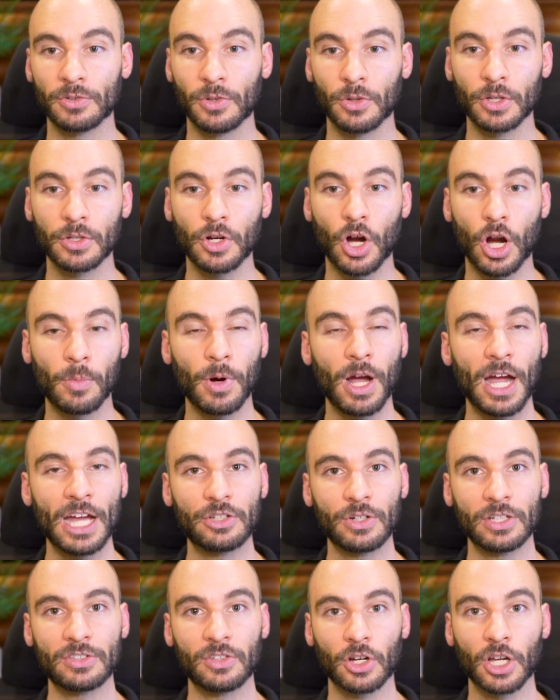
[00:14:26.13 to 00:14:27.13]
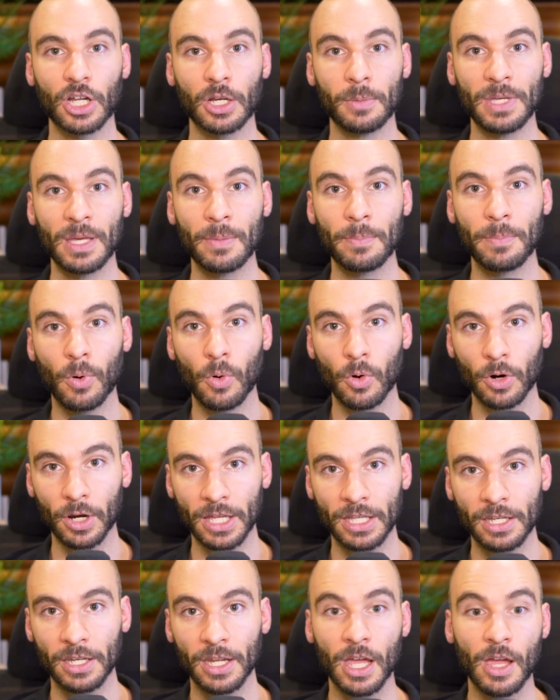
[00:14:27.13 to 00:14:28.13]
So the carbohydrates are going to be
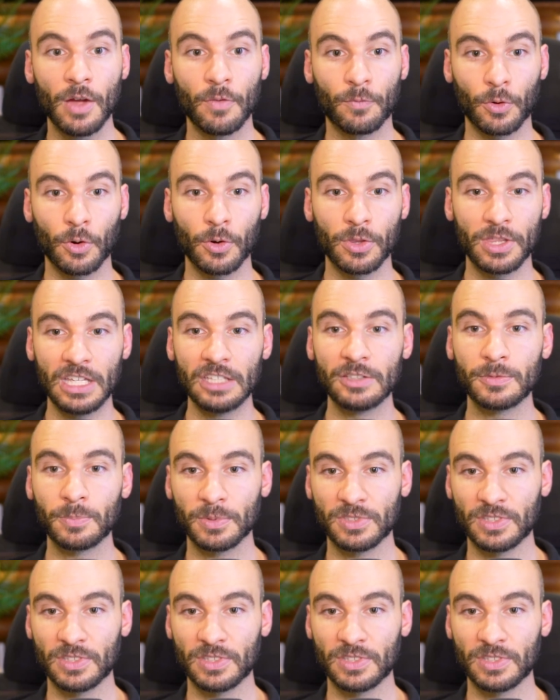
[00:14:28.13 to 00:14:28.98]
important for these